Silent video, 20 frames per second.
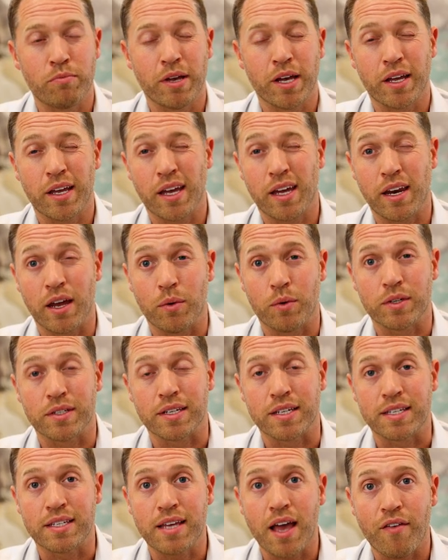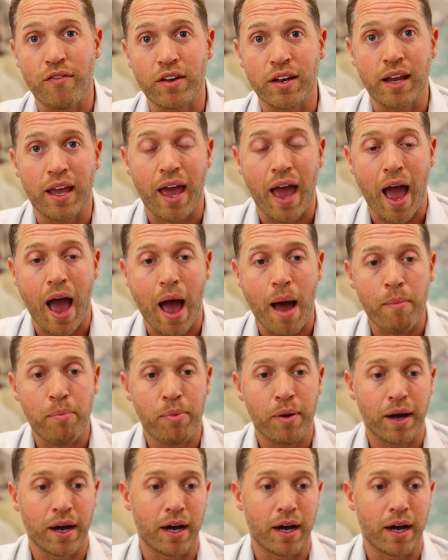million. It was a 7 cap.